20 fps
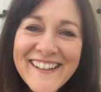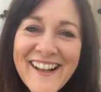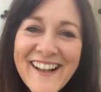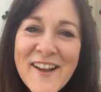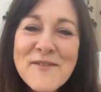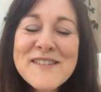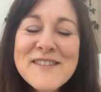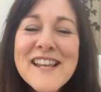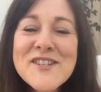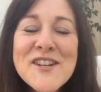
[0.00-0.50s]

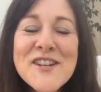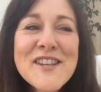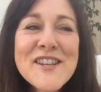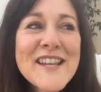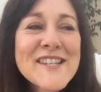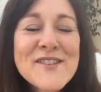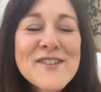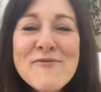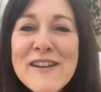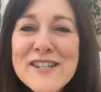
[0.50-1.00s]

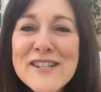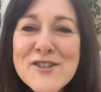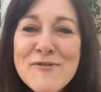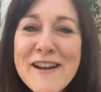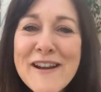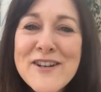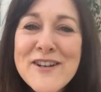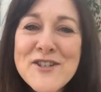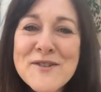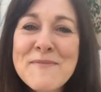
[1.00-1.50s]
It's the
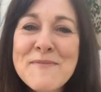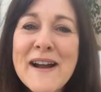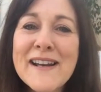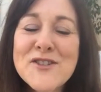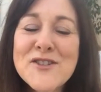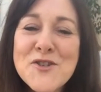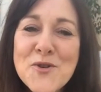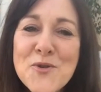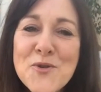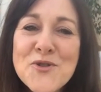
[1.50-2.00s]
Restoration Man.
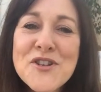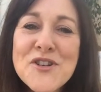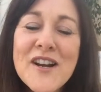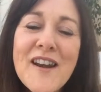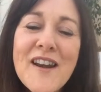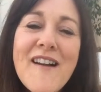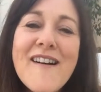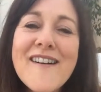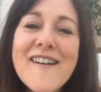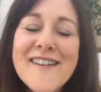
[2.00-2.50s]
It's George
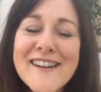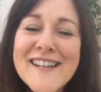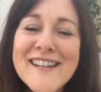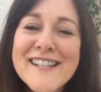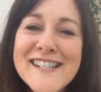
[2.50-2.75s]
Clark.